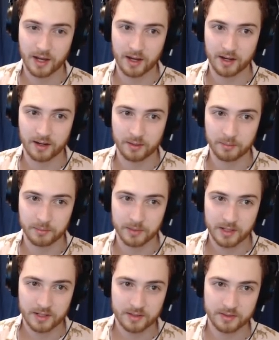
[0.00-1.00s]

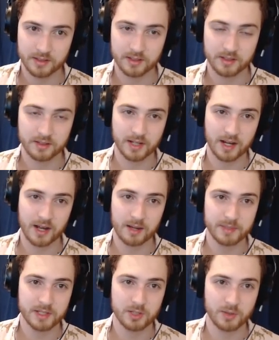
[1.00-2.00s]
The
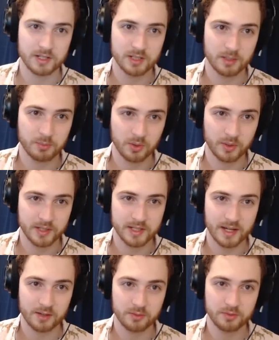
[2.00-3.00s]
comp that you up rolling
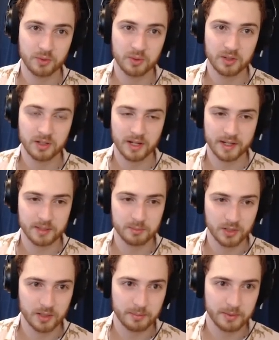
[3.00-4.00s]
down for, I can
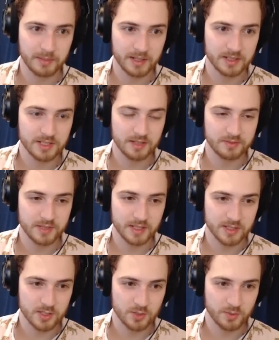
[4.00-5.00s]
pull it up on Meta TFT
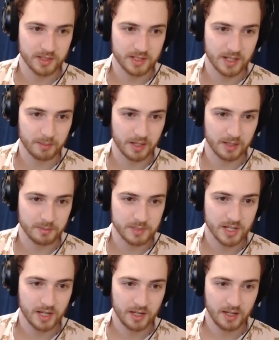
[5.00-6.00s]
because it's one of the top
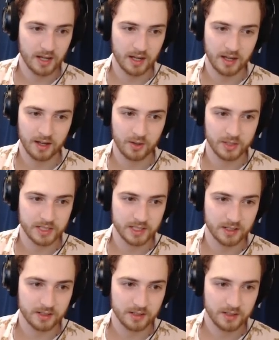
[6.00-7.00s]
comps on
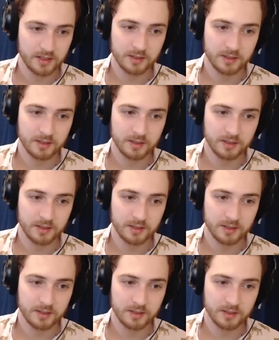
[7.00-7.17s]
here.